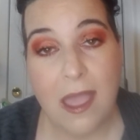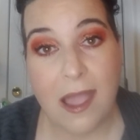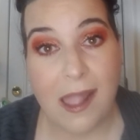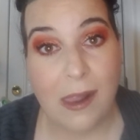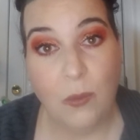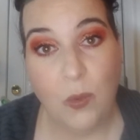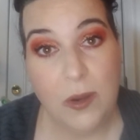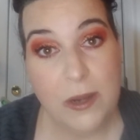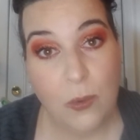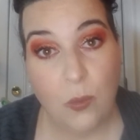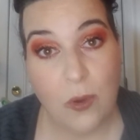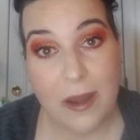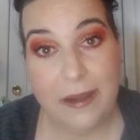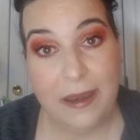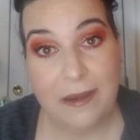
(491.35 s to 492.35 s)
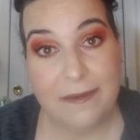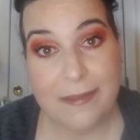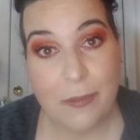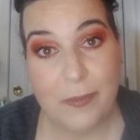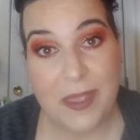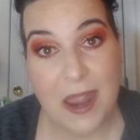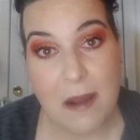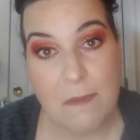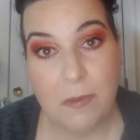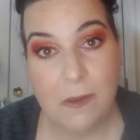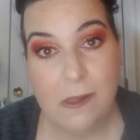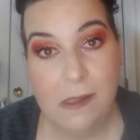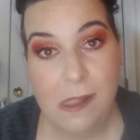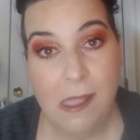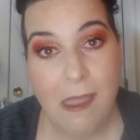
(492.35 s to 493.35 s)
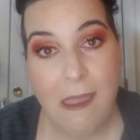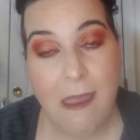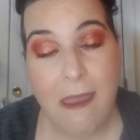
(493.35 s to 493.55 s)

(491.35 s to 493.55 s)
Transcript: I wouldn't run into people.